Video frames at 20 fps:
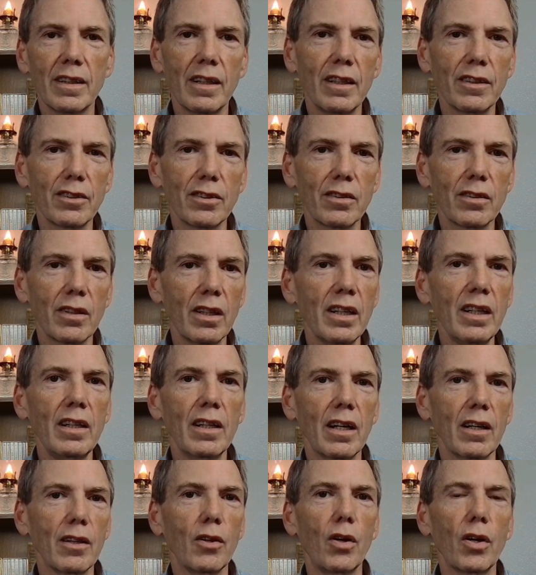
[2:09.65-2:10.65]
A study
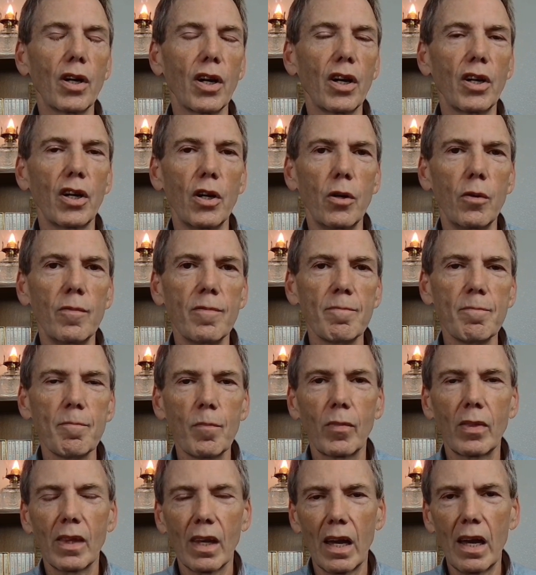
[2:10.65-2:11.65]
not long ago
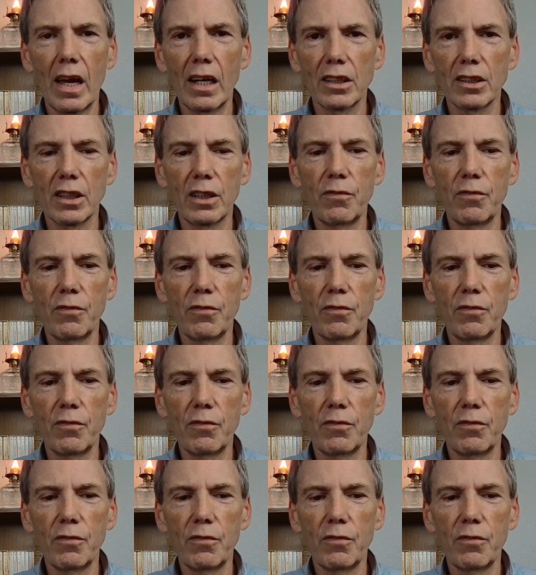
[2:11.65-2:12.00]
actually